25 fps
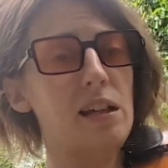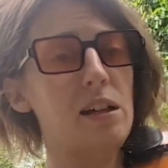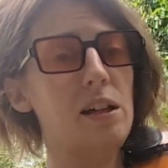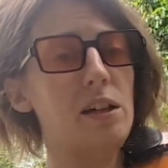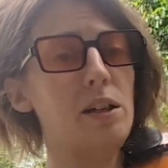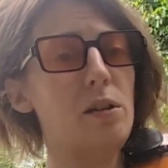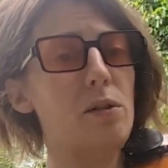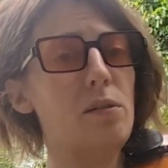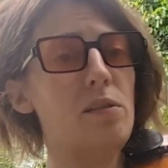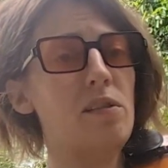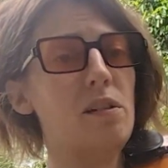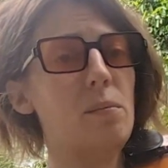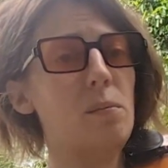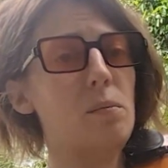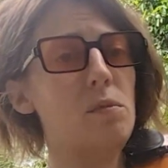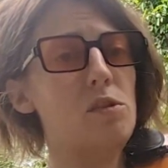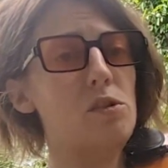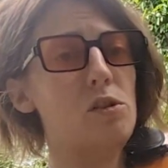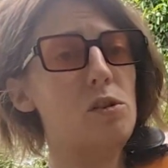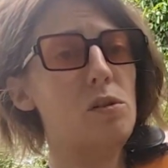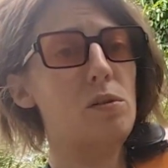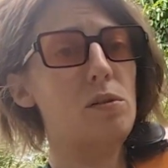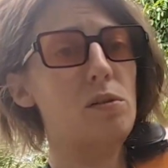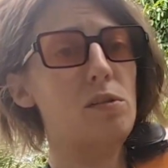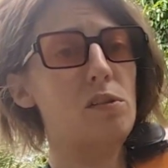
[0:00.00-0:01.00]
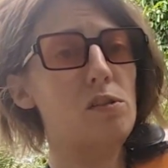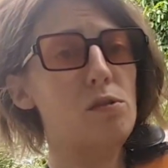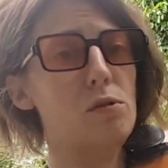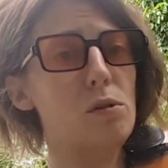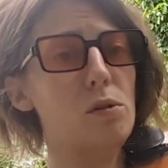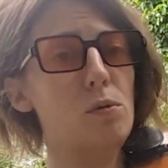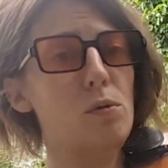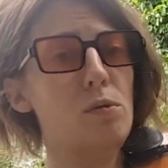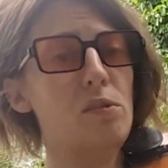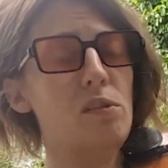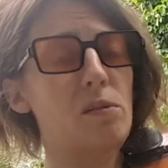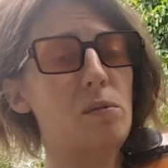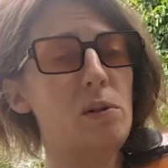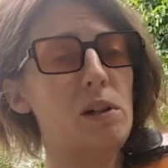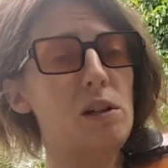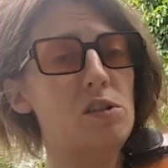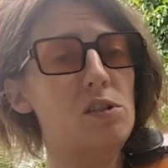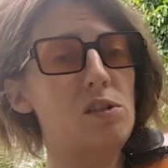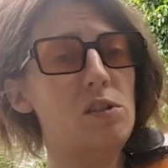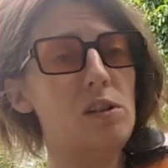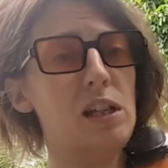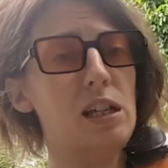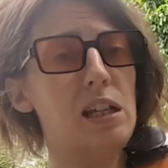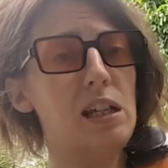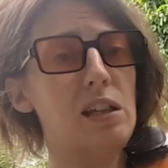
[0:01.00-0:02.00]
I know some students struggle to
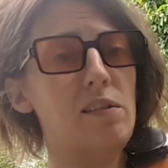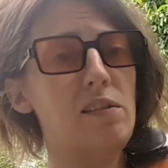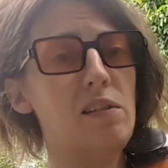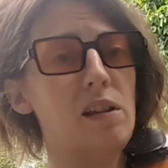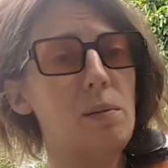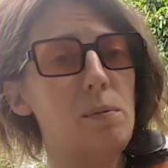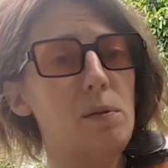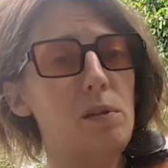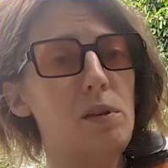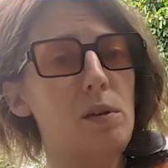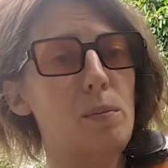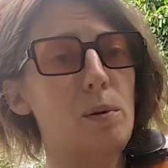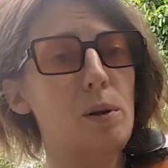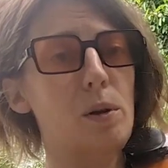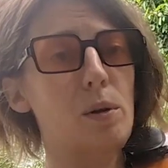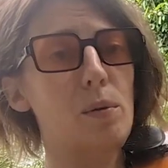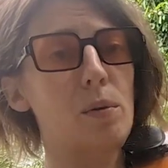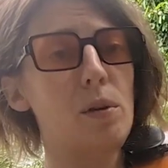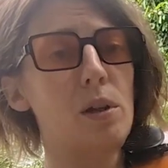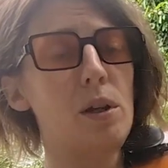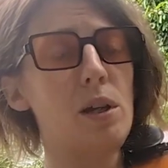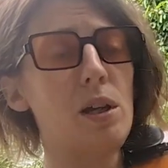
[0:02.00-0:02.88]
reach the tip of the bow.